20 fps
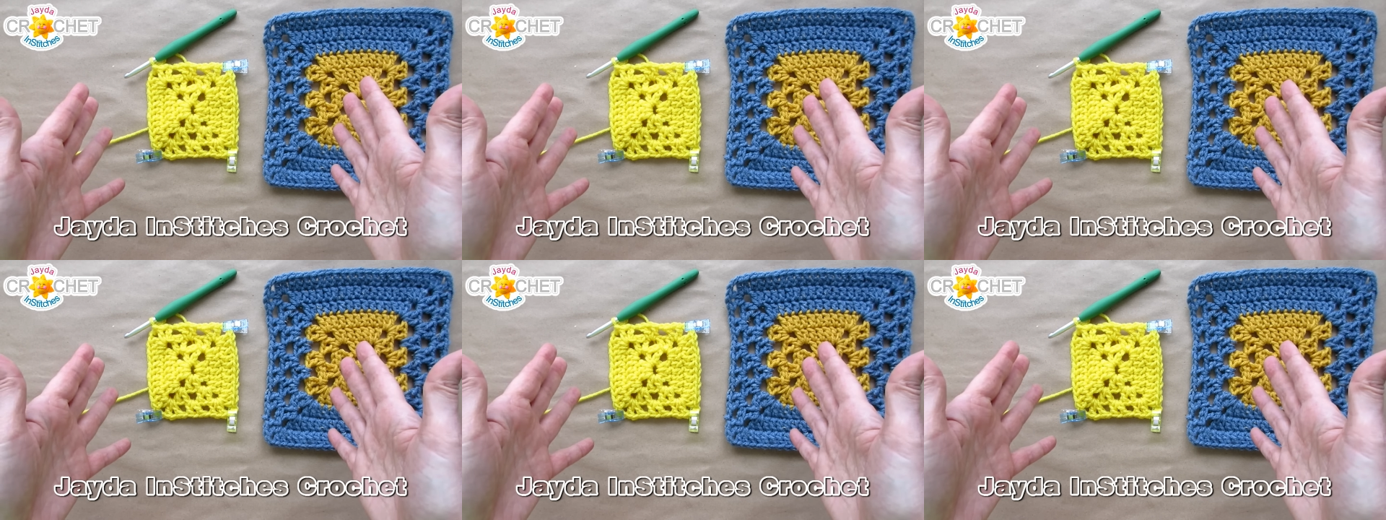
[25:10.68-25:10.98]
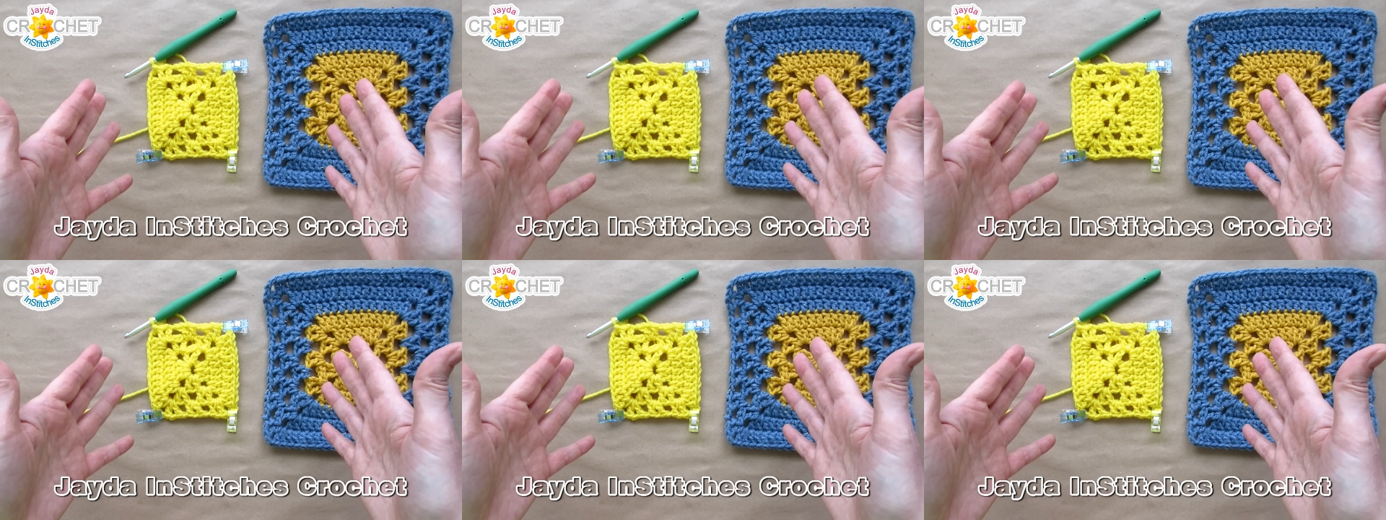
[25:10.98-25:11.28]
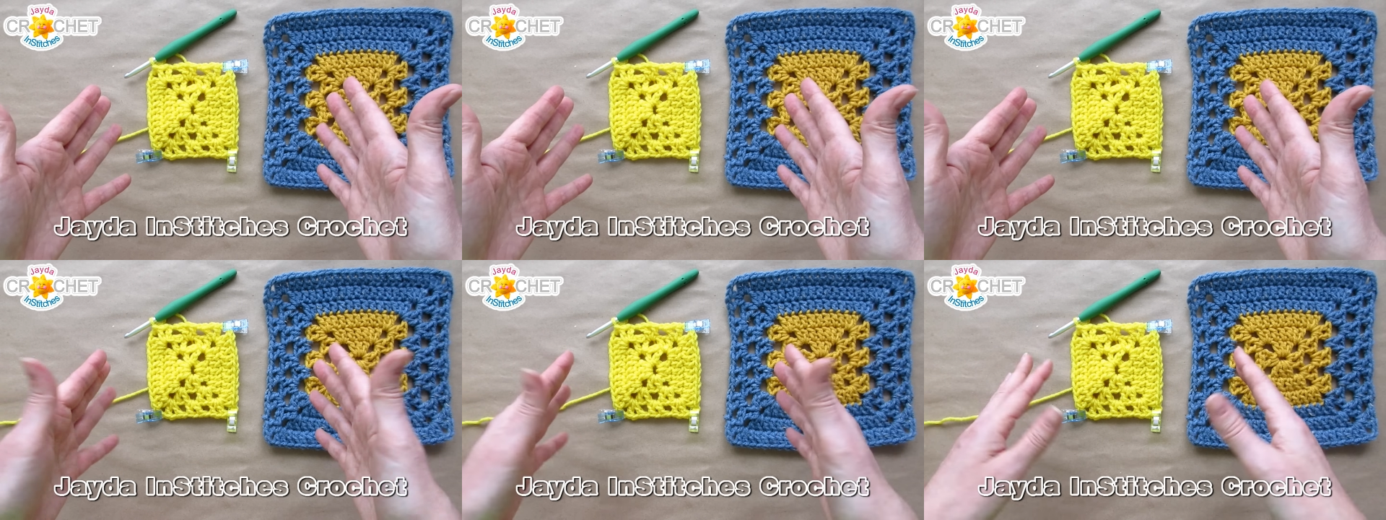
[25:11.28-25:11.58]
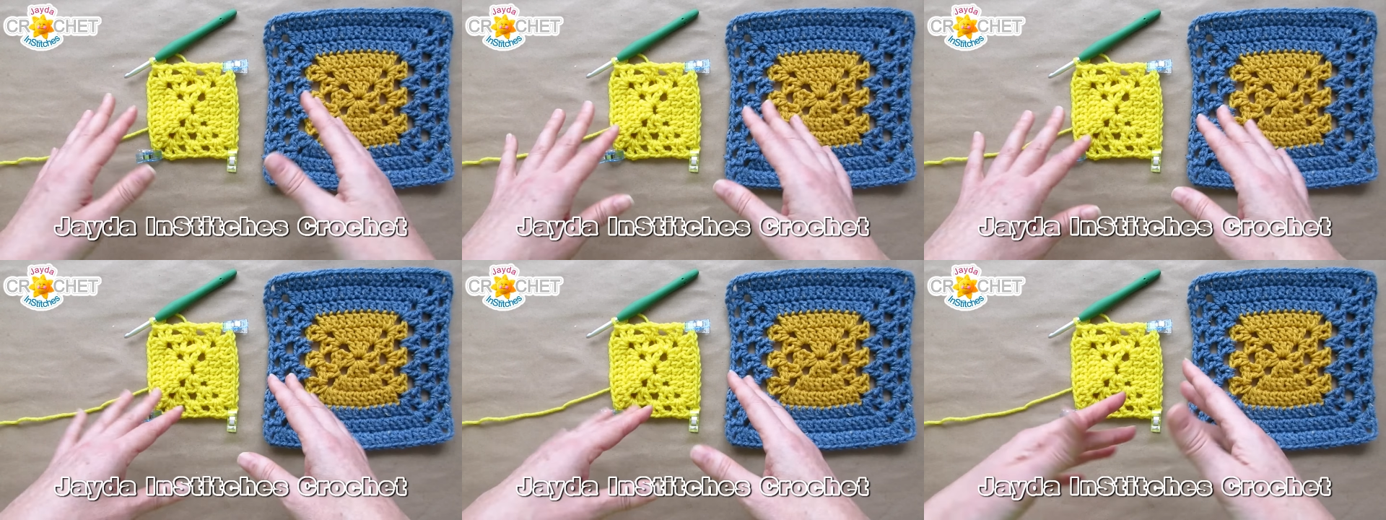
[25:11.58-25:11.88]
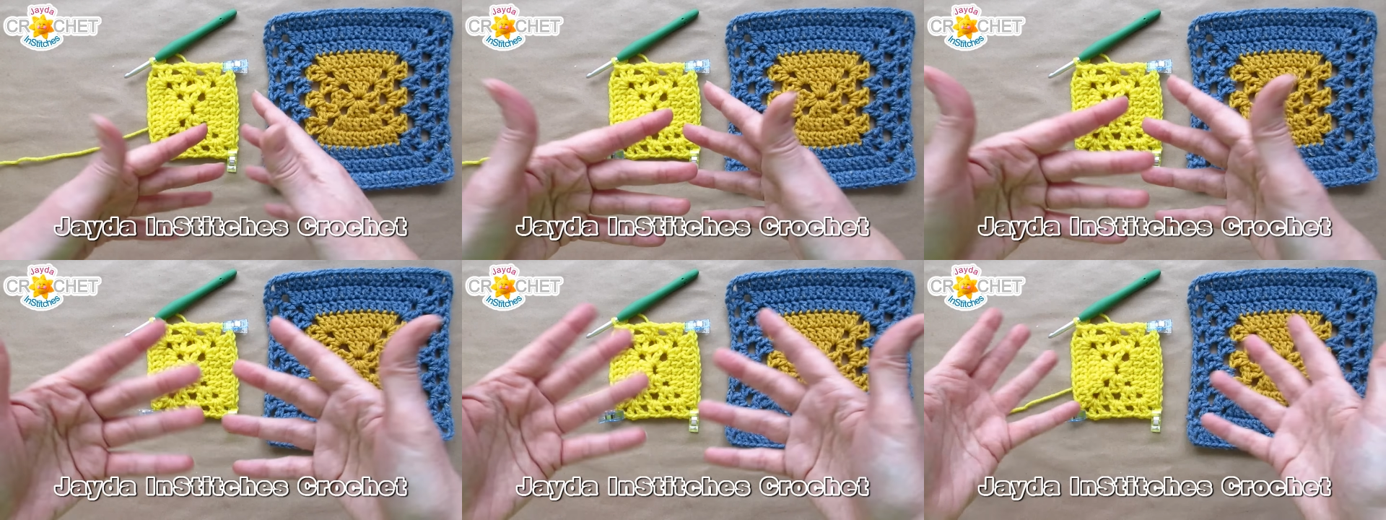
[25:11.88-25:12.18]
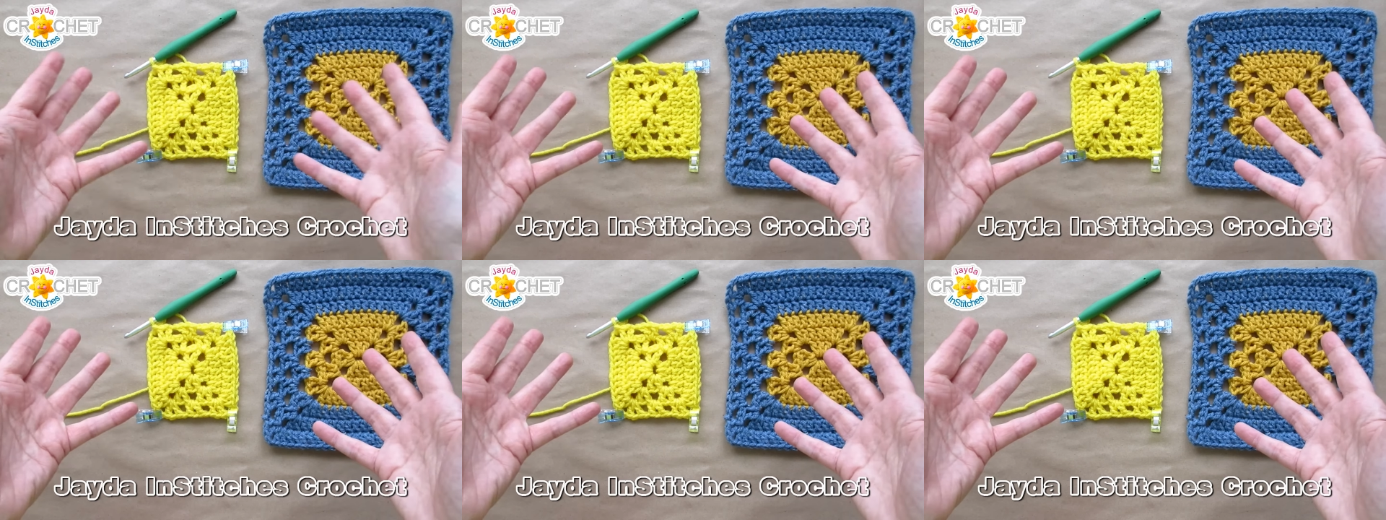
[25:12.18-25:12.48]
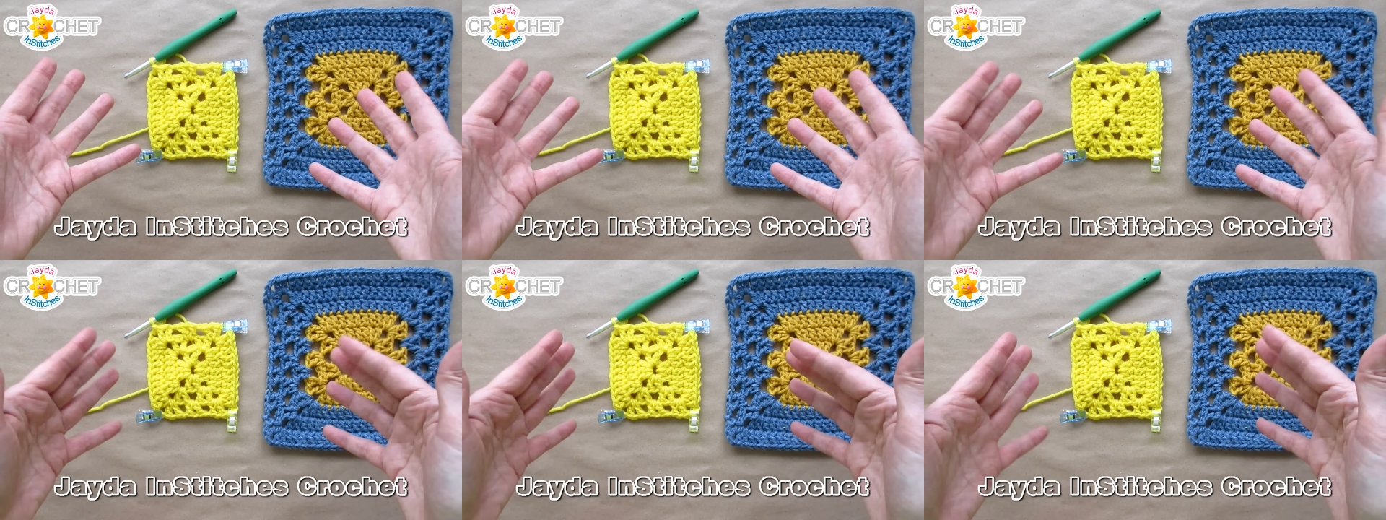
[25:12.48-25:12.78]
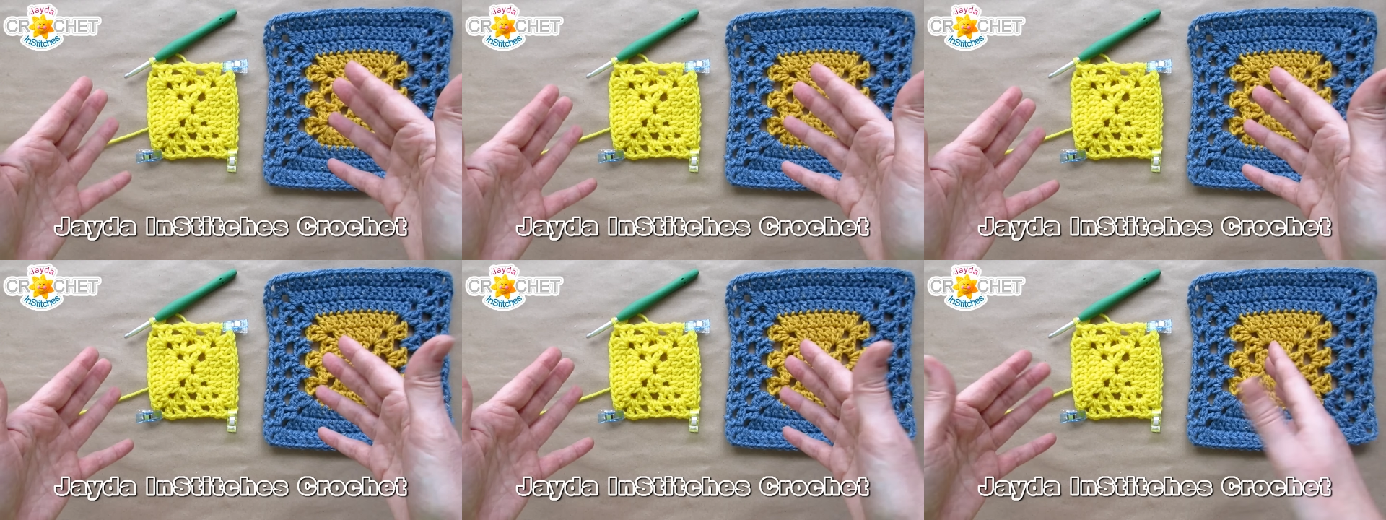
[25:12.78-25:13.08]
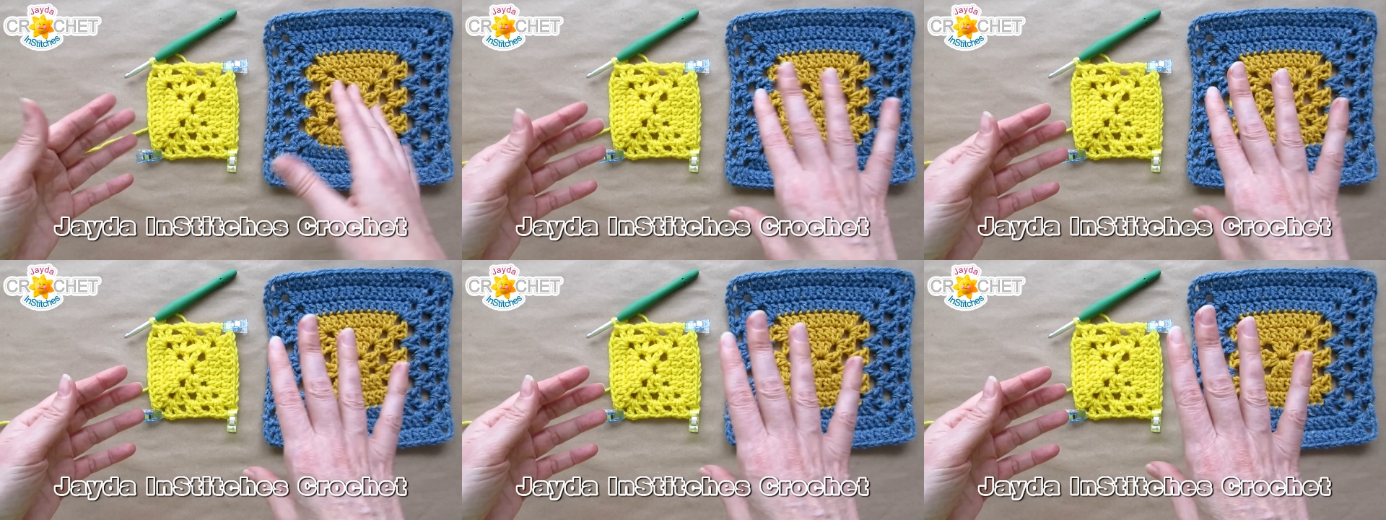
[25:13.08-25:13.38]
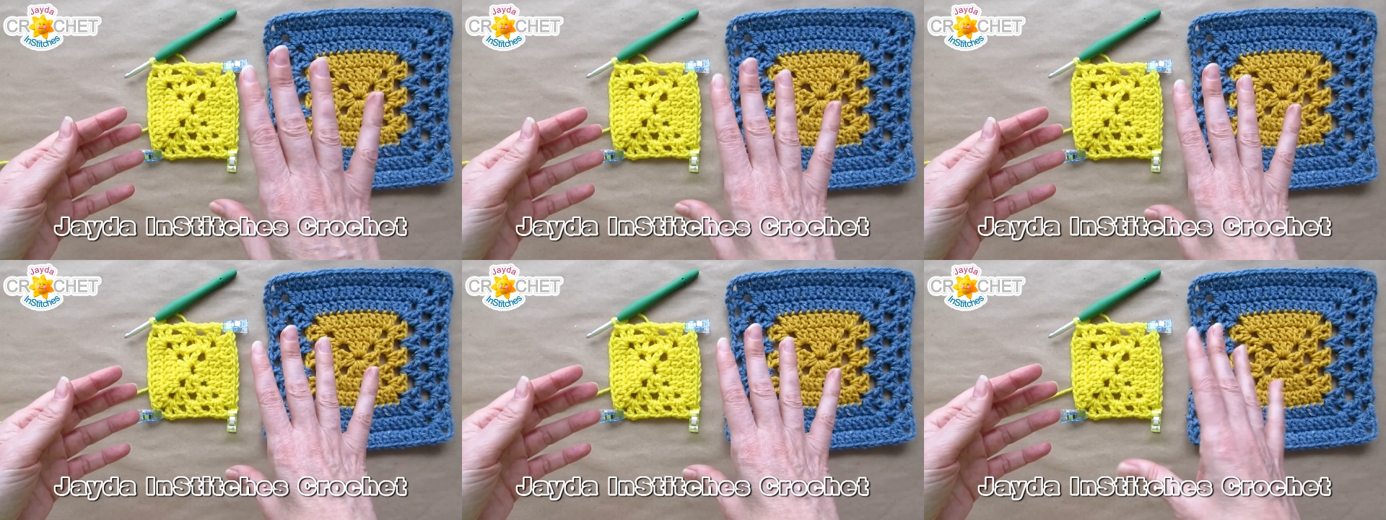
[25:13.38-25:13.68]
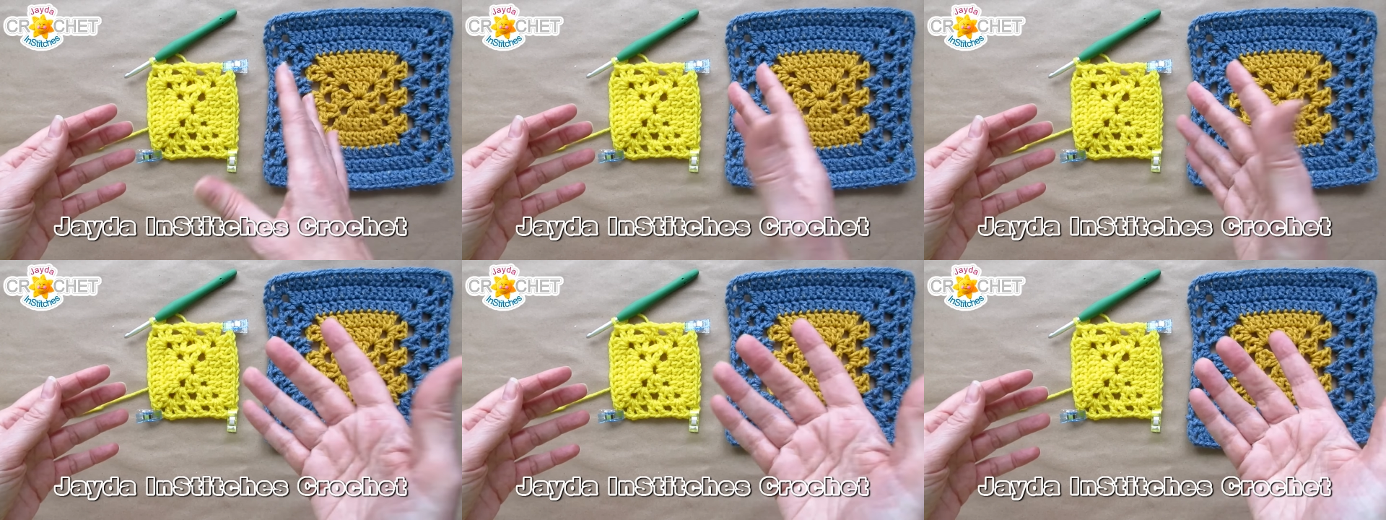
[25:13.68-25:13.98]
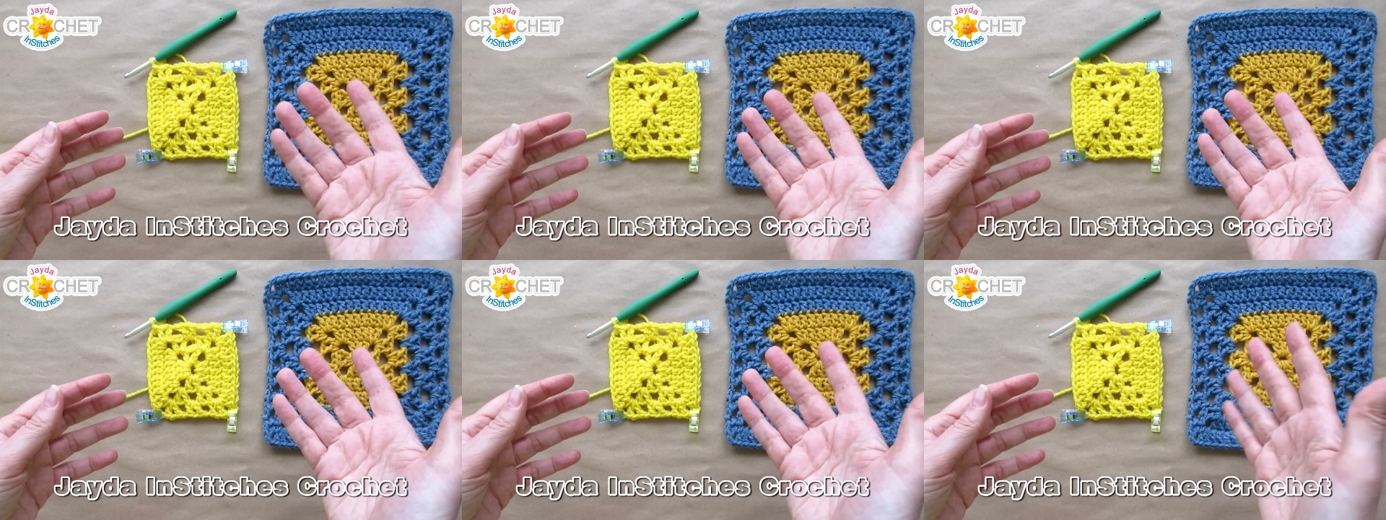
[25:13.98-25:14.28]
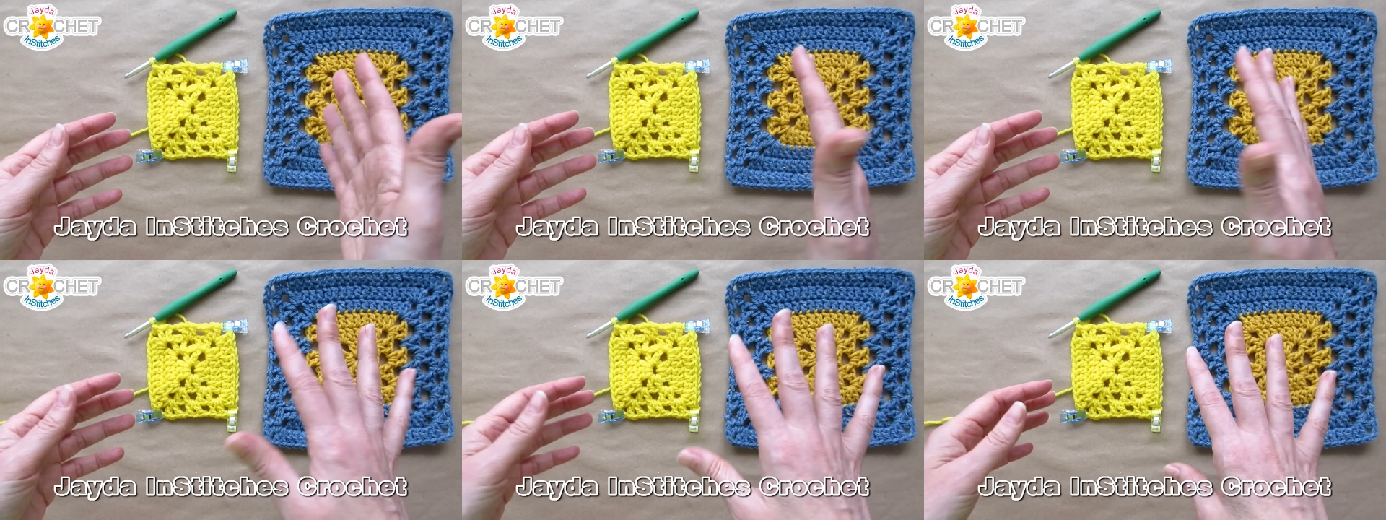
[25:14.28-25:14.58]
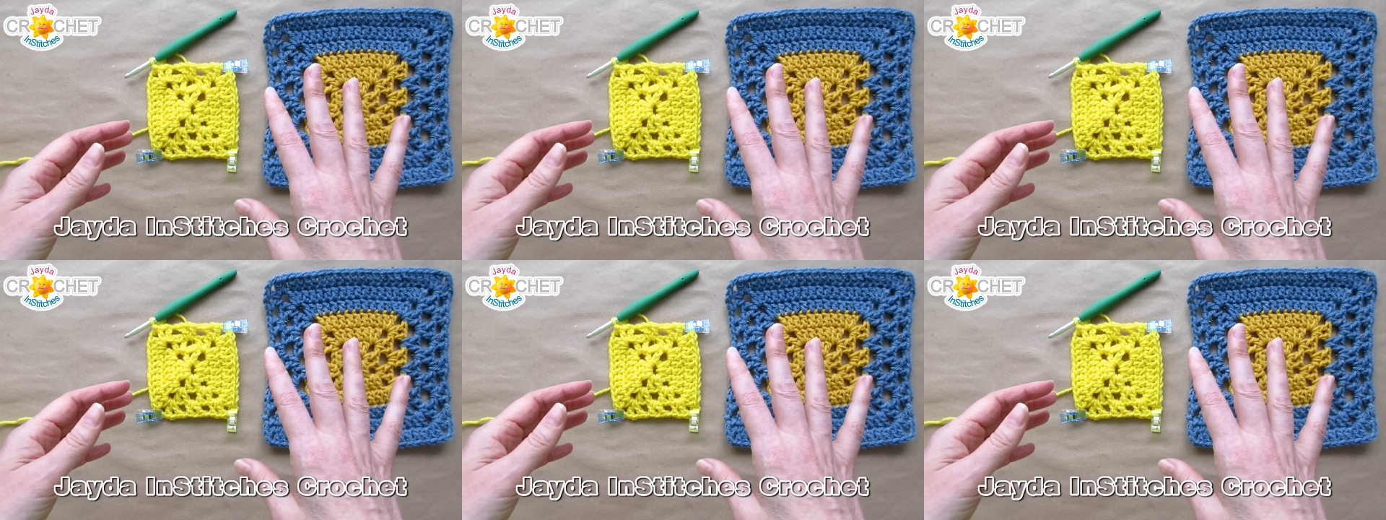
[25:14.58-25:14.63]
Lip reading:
[unreadable: no face in view]